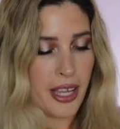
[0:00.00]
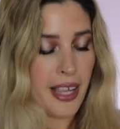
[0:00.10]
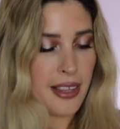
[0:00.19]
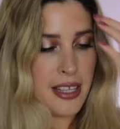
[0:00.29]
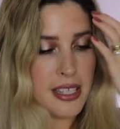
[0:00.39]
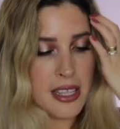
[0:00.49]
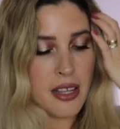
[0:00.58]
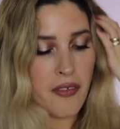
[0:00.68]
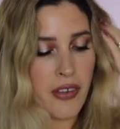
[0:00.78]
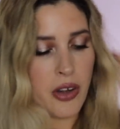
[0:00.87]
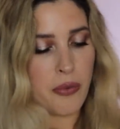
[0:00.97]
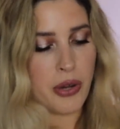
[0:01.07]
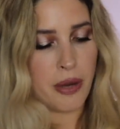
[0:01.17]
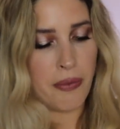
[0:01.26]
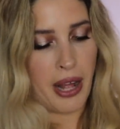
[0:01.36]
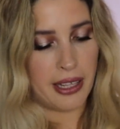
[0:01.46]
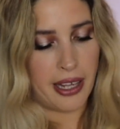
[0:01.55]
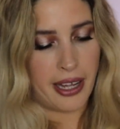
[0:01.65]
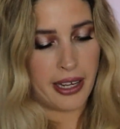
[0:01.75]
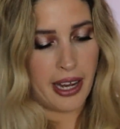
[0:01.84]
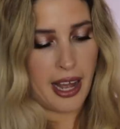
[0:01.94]
Okay, this is a very pretty
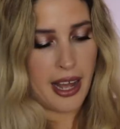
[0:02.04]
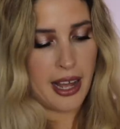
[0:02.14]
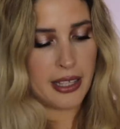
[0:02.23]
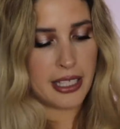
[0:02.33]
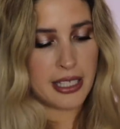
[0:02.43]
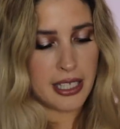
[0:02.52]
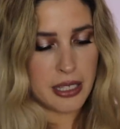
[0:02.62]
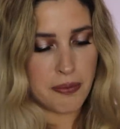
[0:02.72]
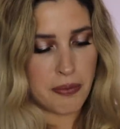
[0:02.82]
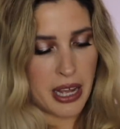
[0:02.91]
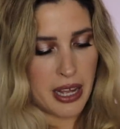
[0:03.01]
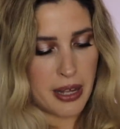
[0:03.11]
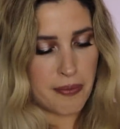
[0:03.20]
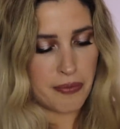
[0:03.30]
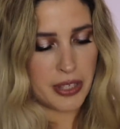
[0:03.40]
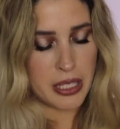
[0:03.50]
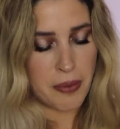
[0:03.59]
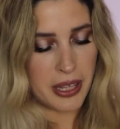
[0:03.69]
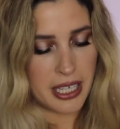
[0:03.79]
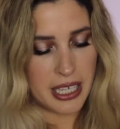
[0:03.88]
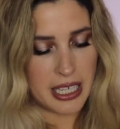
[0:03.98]
palette. Um, this is um, This
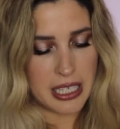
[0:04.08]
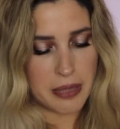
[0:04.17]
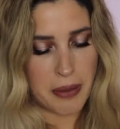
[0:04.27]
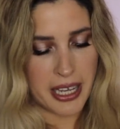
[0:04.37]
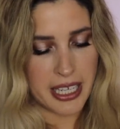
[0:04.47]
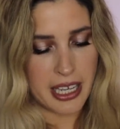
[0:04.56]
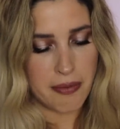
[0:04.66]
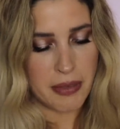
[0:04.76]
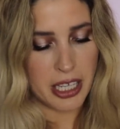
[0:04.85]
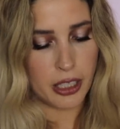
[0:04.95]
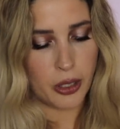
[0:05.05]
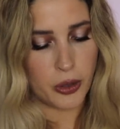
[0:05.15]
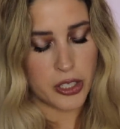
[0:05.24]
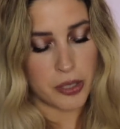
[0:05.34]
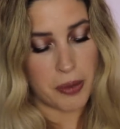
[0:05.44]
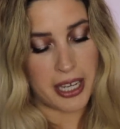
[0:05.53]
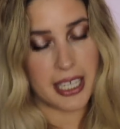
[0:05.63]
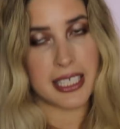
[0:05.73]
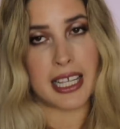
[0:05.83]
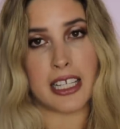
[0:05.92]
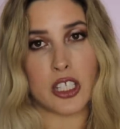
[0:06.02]
palette is by Give Me Glow
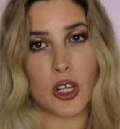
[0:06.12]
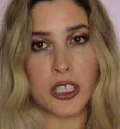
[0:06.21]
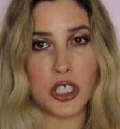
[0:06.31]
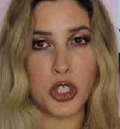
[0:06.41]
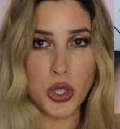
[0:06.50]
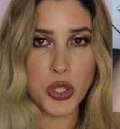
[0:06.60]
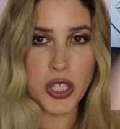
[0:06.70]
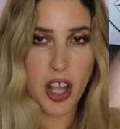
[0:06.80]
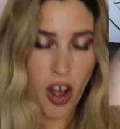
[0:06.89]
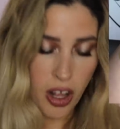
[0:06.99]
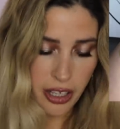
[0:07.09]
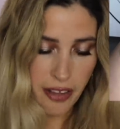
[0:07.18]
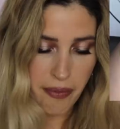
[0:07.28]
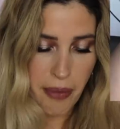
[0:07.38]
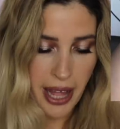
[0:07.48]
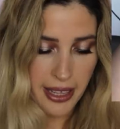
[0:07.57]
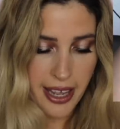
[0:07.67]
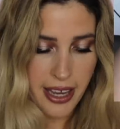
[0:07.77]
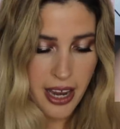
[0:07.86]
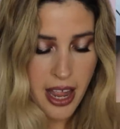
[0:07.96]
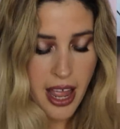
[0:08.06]
Cosmetics and it's called the Juicy Olive palette